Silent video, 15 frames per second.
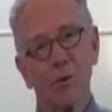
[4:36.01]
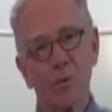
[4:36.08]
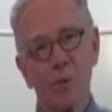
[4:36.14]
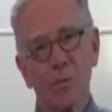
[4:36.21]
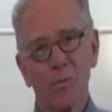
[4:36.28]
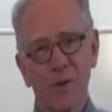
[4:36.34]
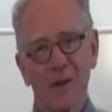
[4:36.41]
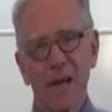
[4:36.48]

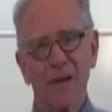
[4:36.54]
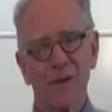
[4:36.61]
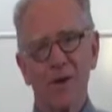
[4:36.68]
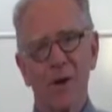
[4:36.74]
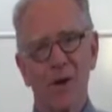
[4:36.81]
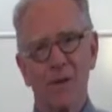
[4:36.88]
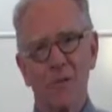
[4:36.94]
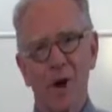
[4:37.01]
group
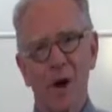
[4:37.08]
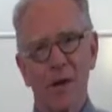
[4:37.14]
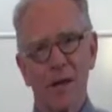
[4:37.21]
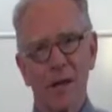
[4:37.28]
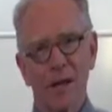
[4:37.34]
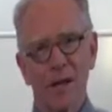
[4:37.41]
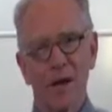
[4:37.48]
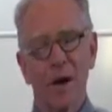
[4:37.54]
together all of our,
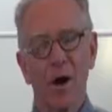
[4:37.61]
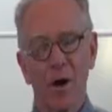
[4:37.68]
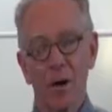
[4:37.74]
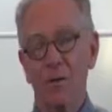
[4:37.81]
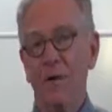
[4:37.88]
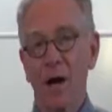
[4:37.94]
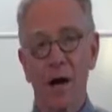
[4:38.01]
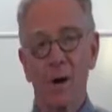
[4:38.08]
idea,
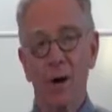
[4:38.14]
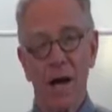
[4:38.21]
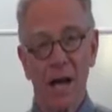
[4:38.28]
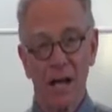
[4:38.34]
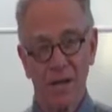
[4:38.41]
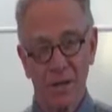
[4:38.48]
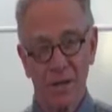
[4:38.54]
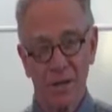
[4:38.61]
all of our
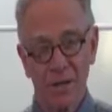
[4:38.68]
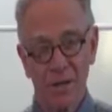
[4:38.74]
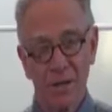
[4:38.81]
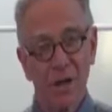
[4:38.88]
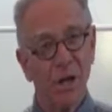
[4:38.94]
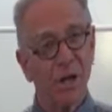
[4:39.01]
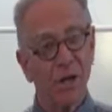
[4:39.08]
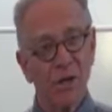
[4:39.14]
ideas,